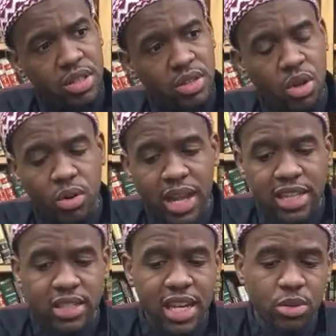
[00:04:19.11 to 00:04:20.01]
So
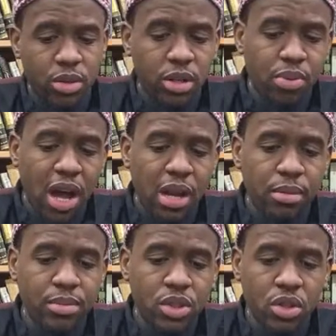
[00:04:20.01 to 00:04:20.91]
that's one of the
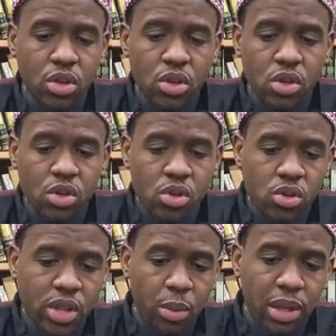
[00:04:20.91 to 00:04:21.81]
problems
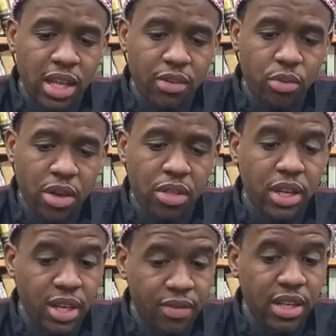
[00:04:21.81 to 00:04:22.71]
that we live with,
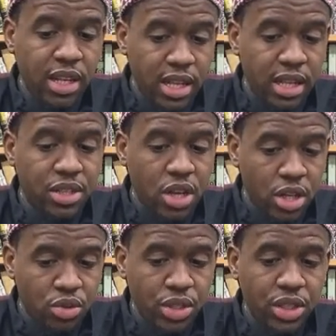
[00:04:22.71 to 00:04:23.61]
living in these
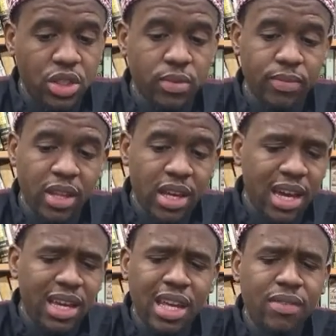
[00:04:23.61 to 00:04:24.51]
countries,
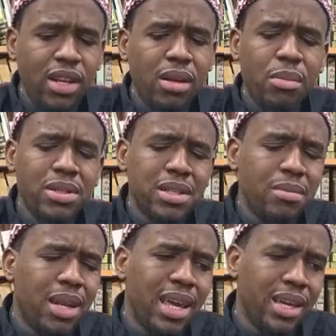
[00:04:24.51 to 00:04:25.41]
and even in the
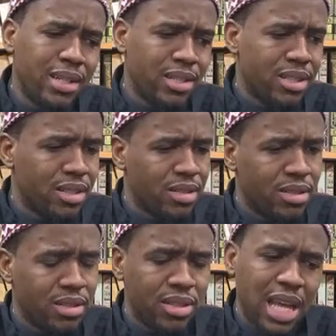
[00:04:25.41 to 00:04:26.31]
Muslim lands.
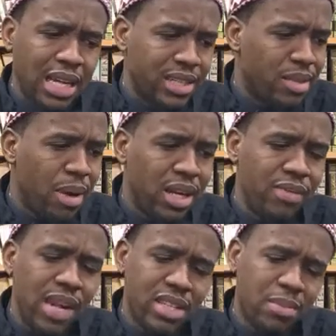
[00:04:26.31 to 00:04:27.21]
It's not just about
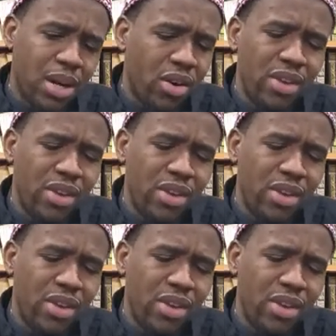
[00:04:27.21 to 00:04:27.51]
living as a minority.